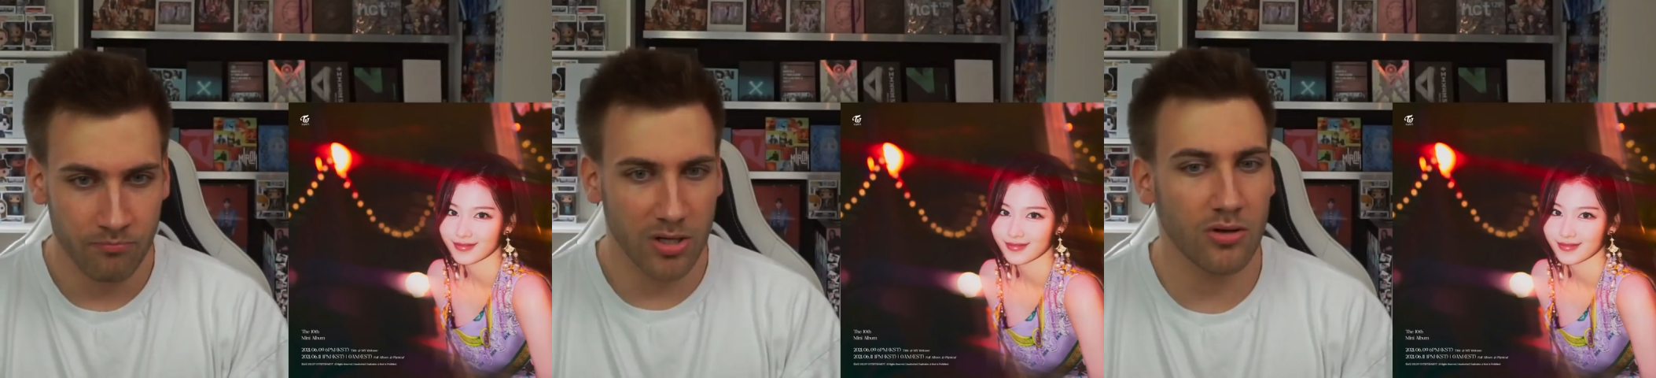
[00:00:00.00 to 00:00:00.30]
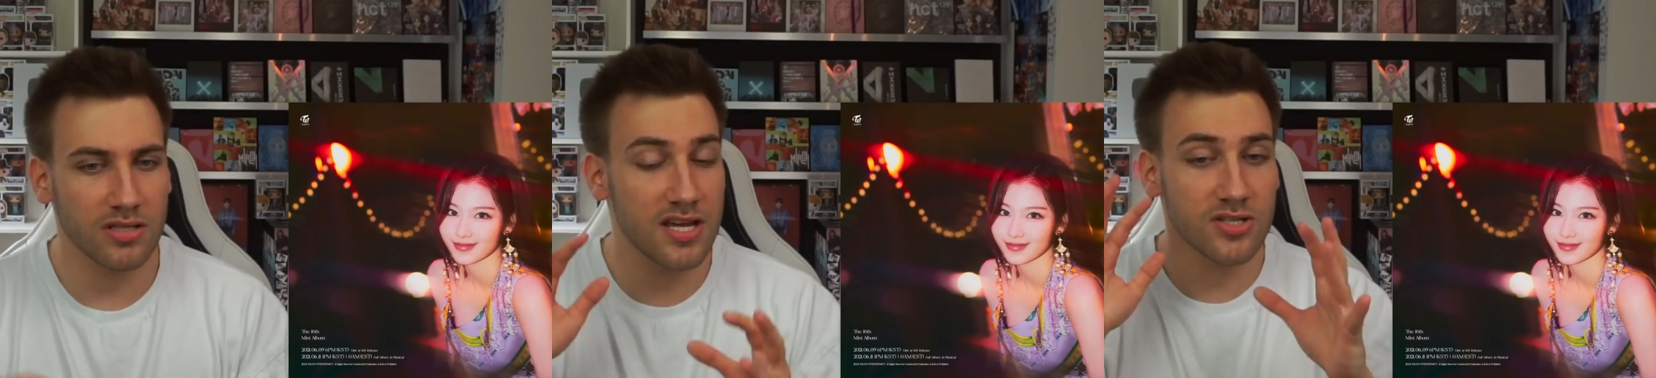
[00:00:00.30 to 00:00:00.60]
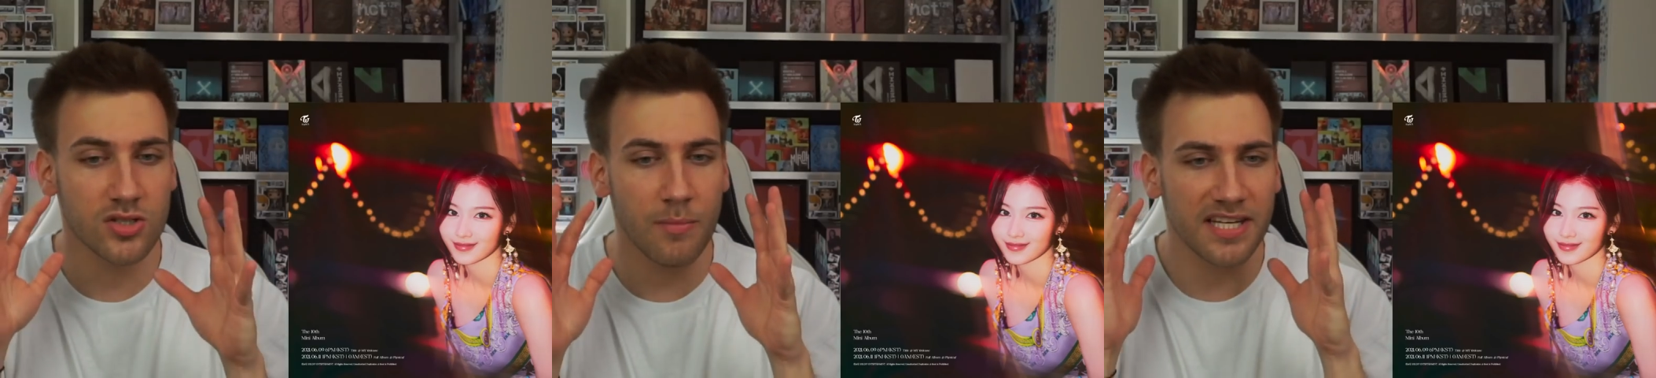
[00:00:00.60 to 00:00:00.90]
Speaker 1: Because
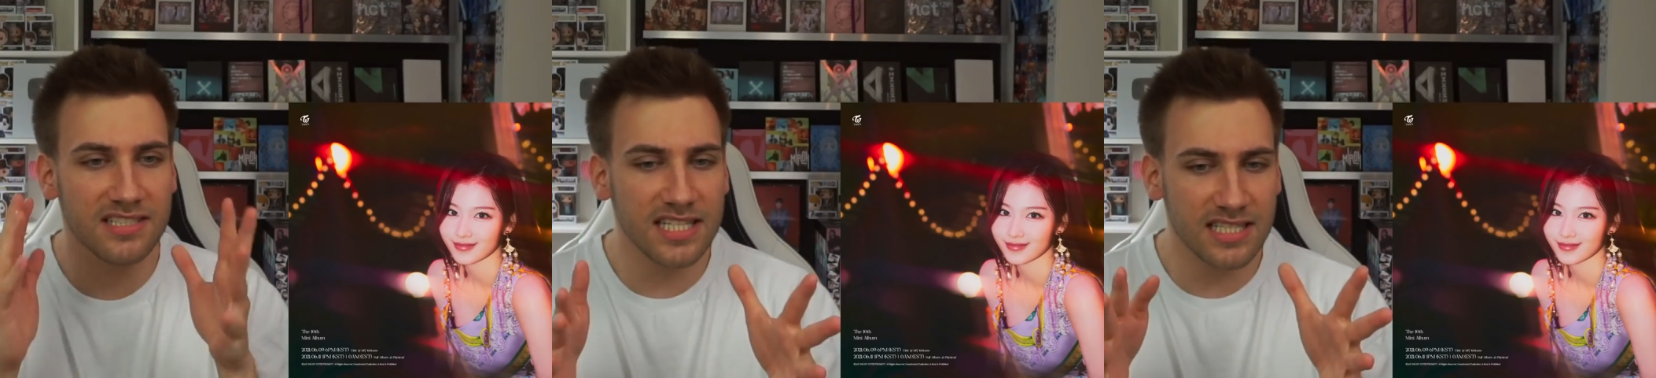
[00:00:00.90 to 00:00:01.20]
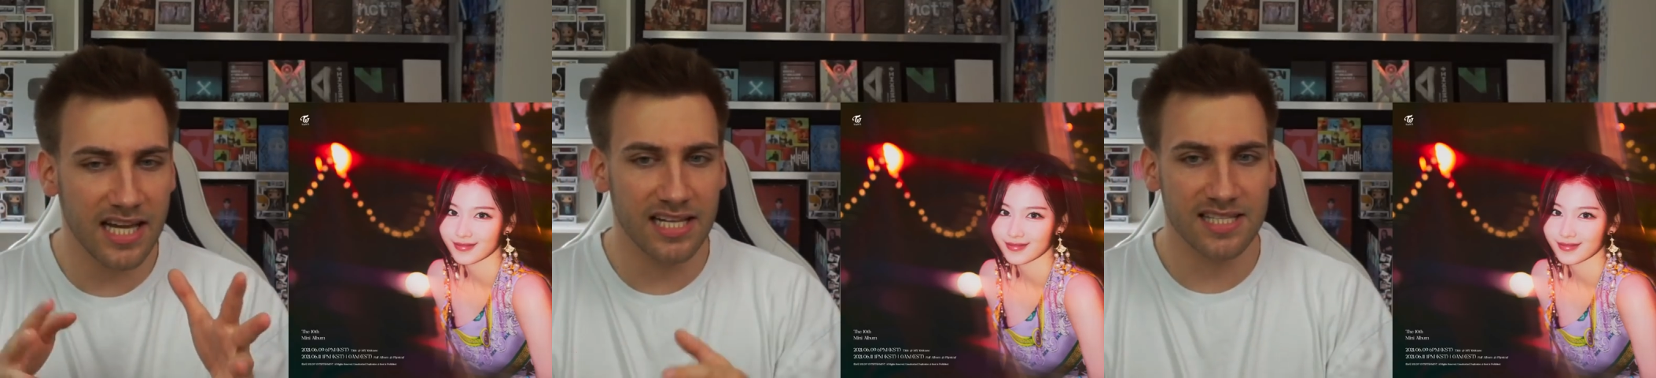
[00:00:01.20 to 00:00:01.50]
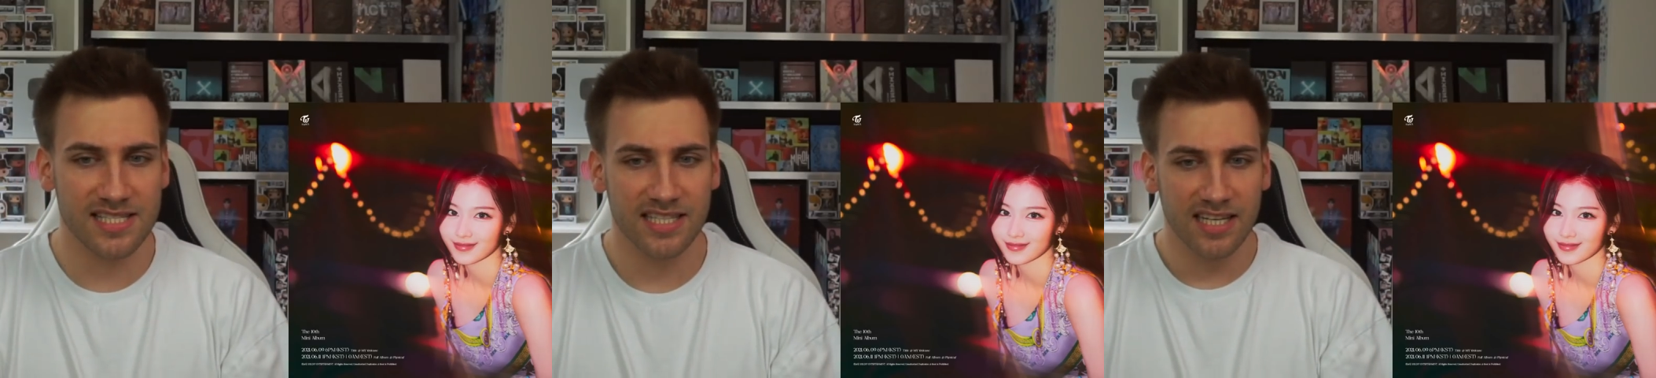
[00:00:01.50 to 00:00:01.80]
there's so many
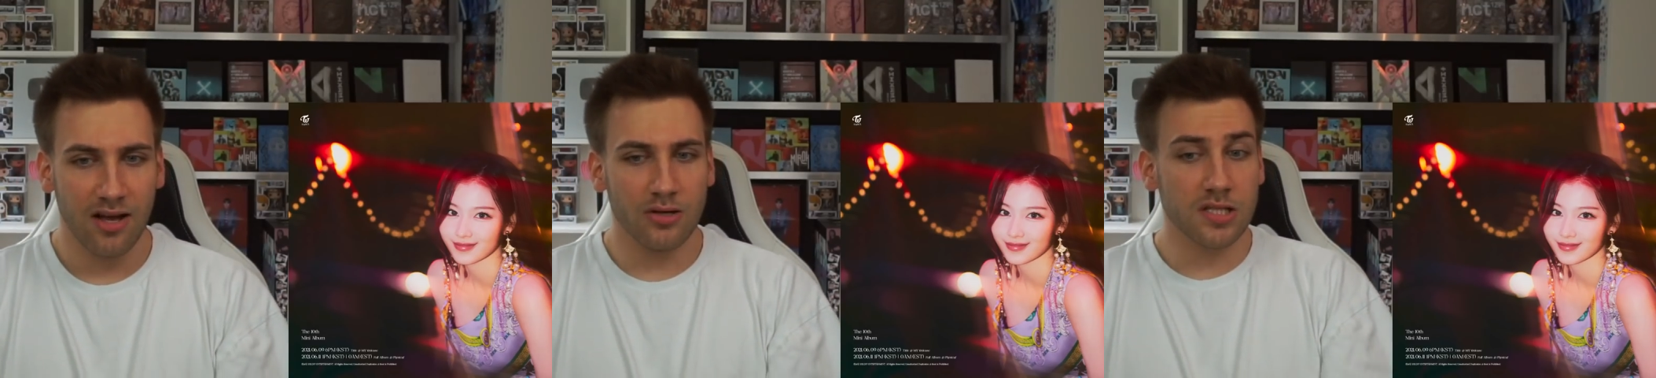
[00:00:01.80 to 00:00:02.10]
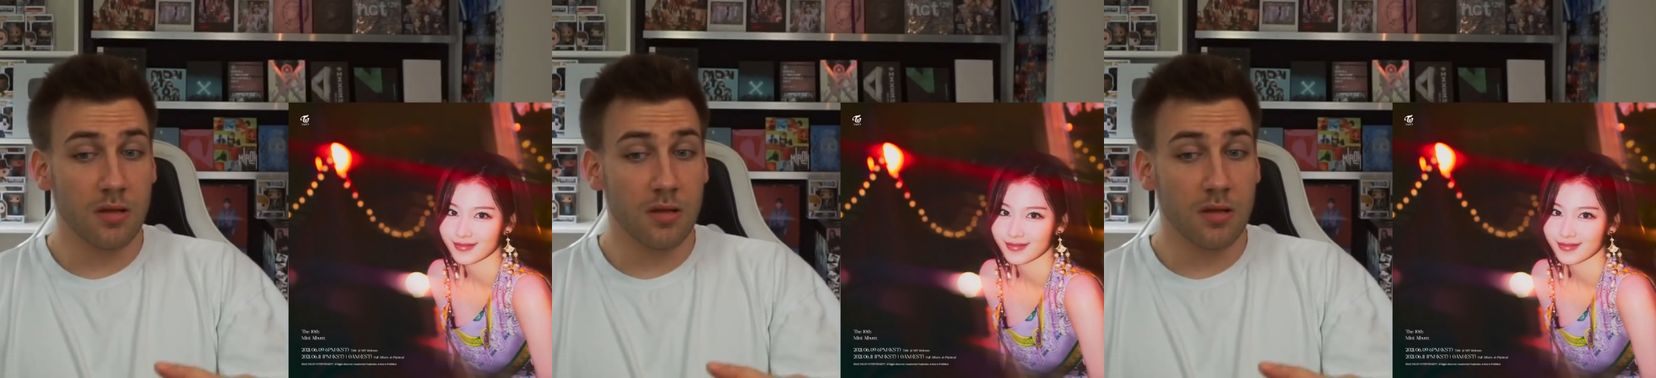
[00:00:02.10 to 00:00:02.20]
details. Also,